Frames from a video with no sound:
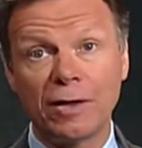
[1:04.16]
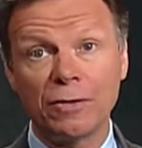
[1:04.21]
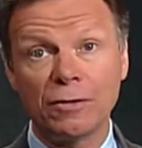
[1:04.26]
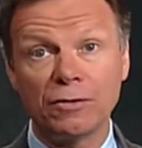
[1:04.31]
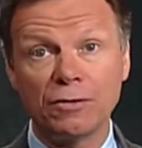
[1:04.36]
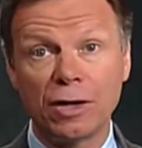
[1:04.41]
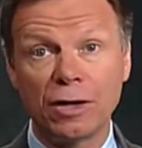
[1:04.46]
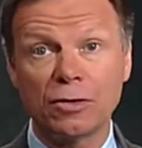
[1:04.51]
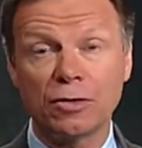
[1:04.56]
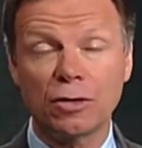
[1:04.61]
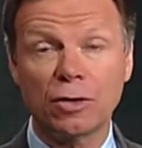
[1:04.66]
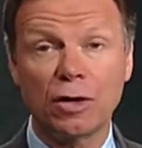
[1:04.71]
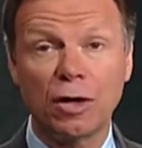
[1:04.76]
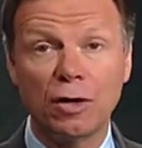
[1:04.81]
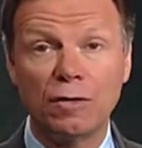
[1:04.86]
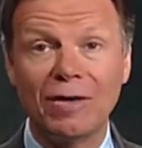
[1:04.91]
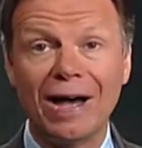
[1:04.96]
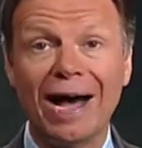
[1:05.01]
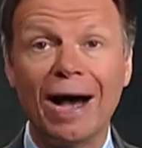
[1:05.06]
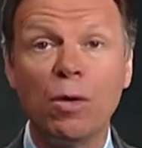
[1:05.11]
the center
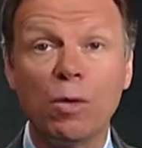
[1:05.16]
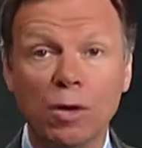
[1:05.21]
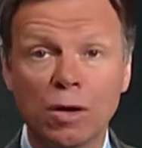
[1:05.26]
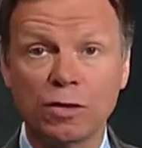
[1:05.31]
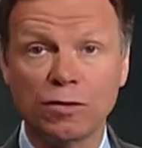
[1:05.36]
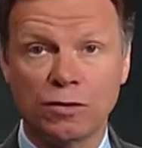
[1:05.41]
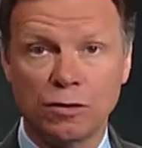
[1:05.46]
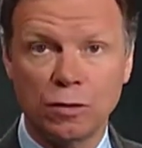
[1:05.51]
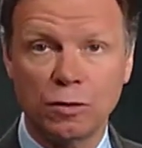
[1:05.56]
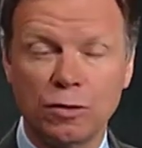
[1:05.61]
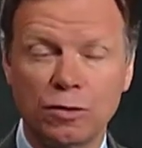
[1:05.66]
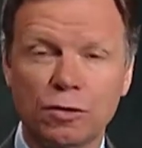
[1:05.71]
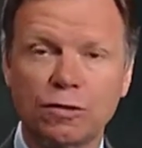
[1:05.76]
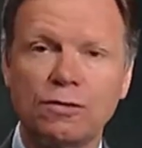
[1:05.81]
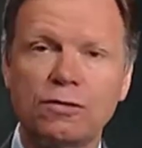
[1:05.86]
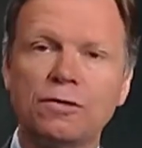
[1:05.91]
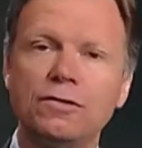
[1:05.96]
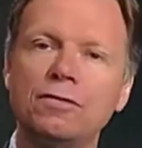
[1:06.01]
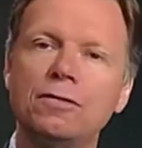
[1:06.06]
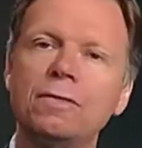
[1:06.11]
of our solar
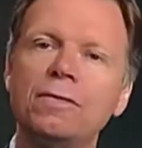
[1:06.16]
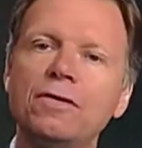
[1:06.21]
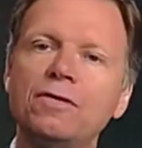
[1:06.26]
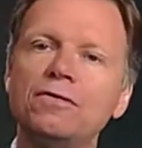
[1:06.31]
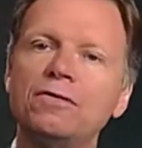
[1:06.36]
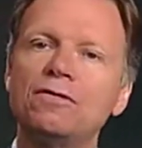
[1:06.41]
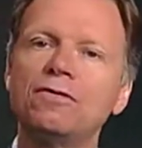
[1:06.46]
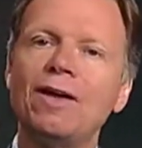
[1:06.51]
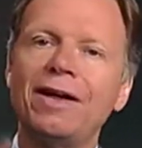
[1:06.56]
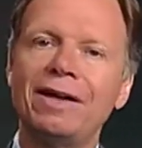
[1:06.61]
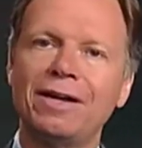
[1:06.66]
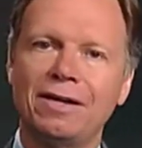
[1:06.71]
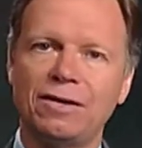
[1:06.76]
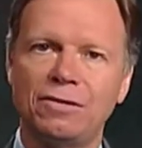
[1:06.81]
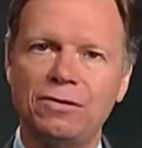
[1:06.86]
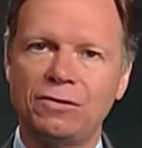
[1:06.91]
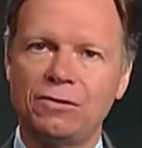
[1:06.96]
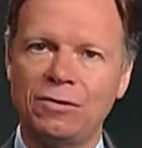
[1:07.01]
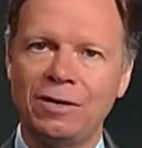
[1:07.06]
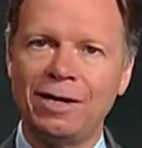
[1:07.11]
system, the sun
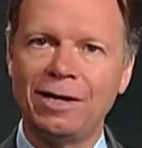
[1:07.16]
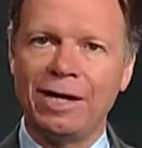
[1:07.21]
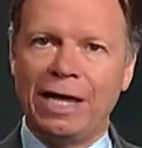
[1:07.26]
is.